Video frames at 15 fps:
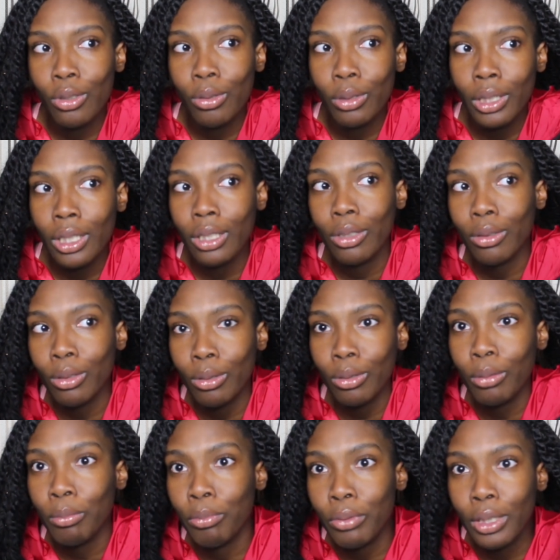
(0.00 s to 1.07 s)
go get,
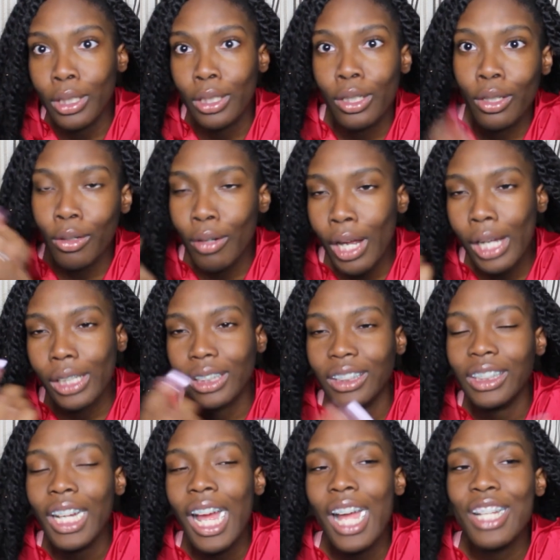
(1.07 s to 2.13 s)
the bread and the cracker,